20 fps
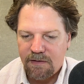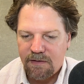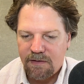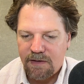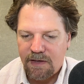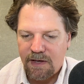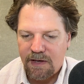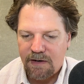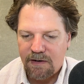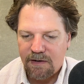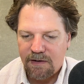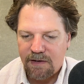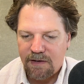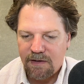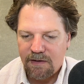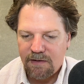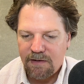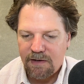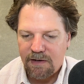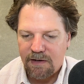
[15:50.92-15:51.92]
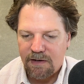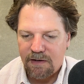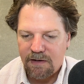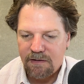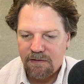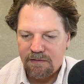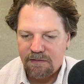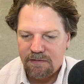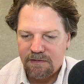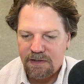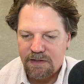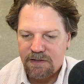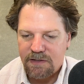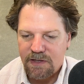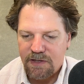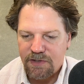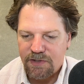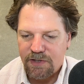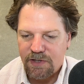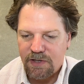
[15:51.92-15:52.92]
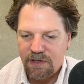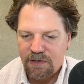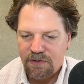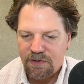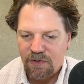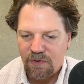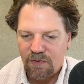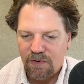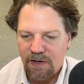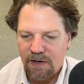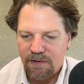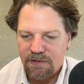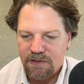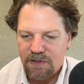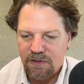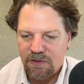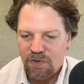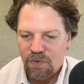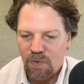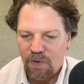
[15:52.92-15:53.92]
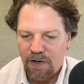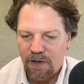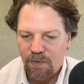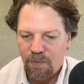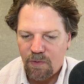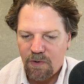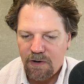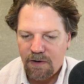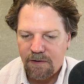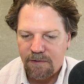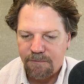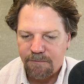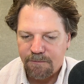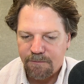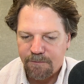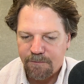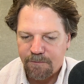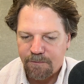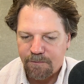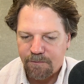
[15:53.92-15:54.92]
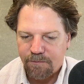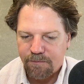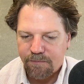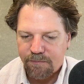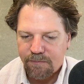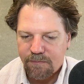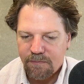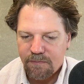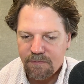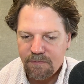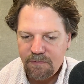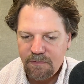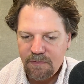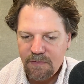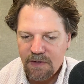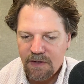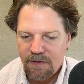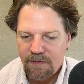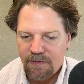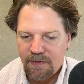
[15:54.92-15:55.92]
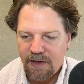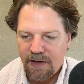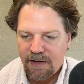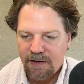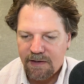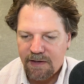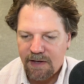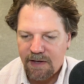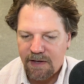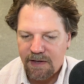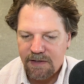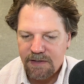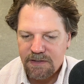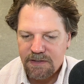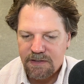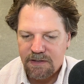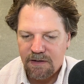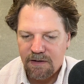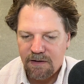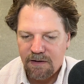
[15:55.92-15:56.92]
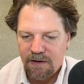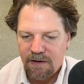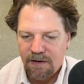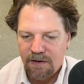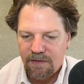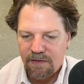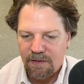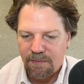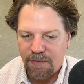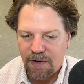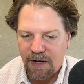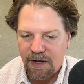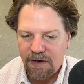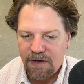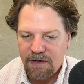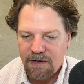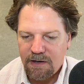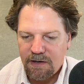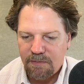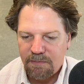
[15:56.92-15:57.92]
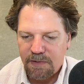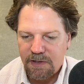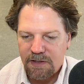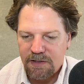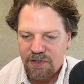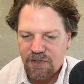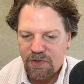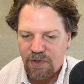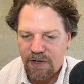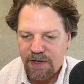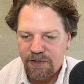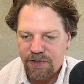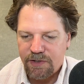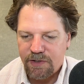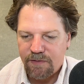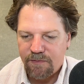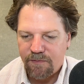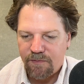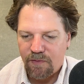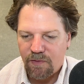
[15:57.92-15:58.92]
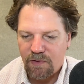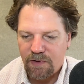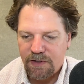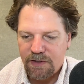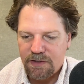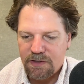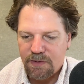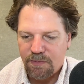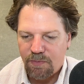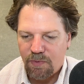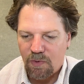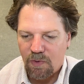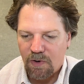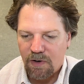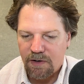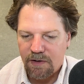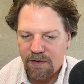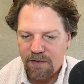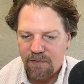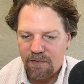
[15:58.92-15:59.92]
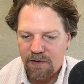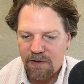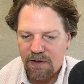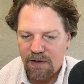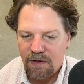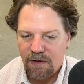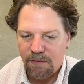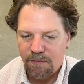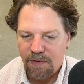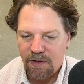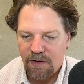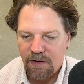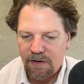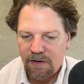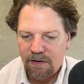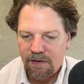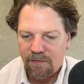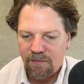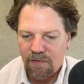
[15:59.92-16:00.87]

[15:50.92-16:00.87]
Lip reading: Caniglia decision in 2021. That case, the Biden administration fully supported the ability of